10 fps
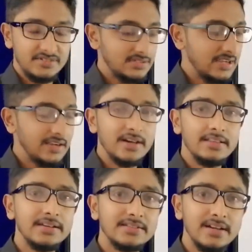Take
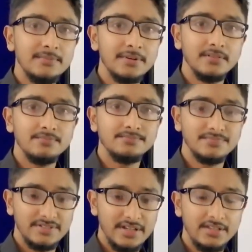another example,
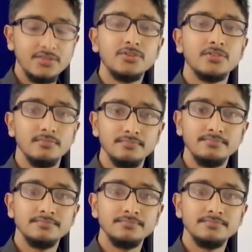say YouTube.